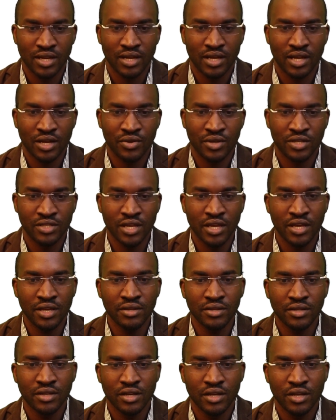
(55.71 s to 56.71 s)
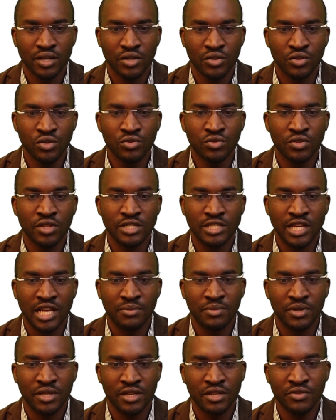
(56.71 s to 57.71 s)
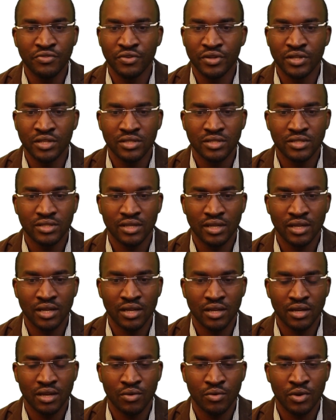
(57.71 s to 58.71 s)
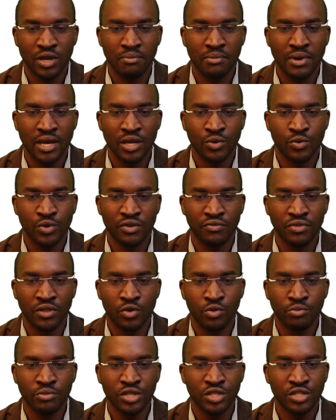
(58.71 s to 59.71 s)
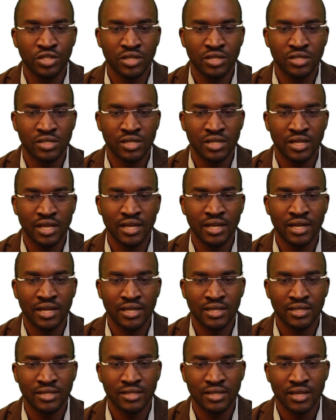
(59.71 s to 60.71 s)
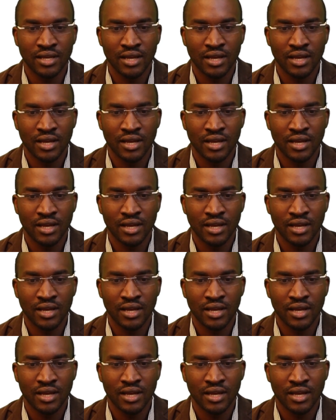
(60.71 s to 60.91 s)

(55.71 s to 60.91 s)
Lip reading: Now, you're saying due to the timing difference, whereby we have the omissions and errors